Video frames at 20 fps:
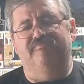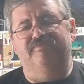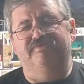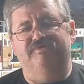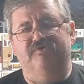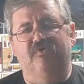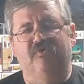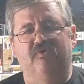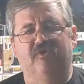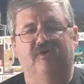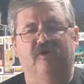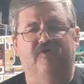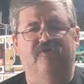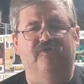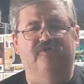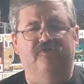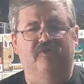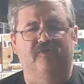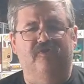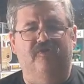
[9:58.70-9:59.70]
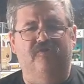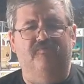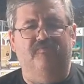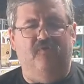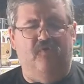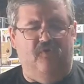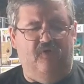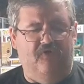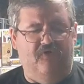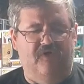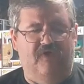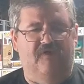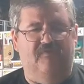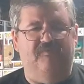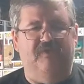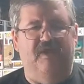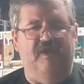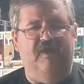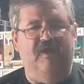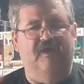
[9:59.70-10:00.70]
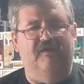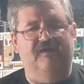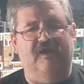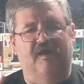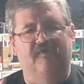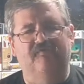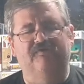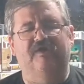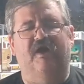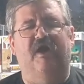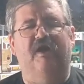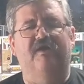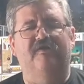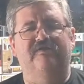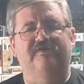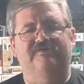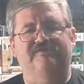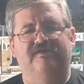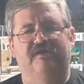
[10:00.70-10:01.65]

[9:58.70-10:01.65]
store called the Nerd Emporium, and I would highly